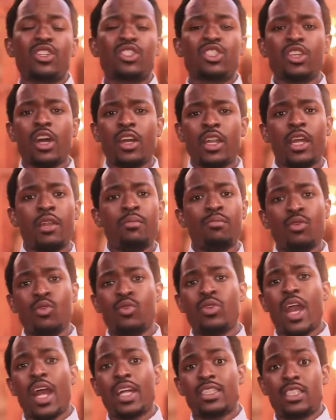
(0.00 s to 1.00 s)
if the sun and
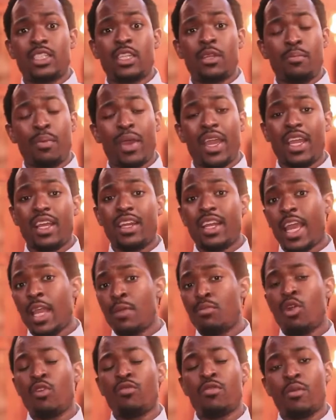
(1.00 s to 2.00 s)
moon had to debate,
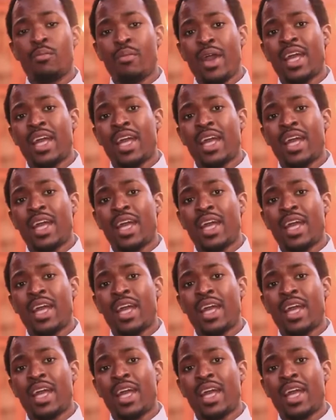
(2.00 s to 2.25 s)
labor over